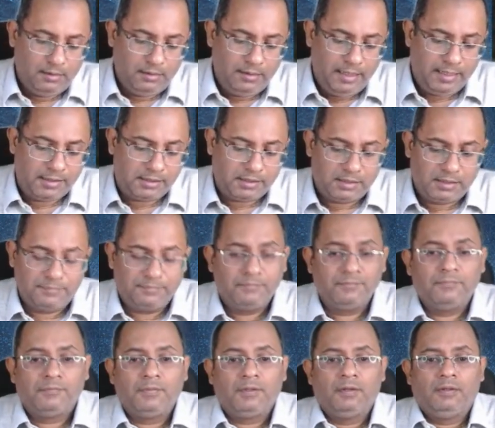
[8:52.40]
Next,
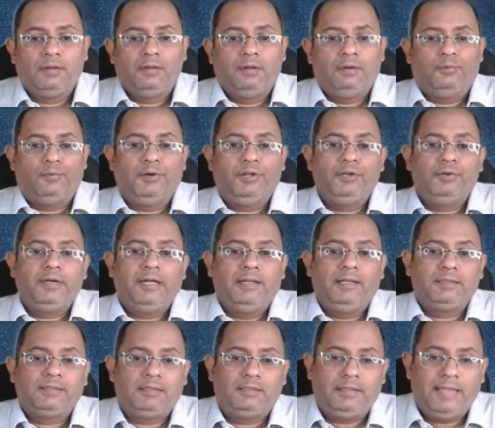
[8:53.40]
what do you
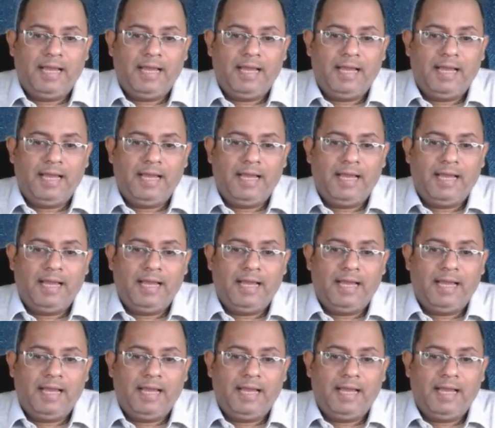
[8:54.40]
get is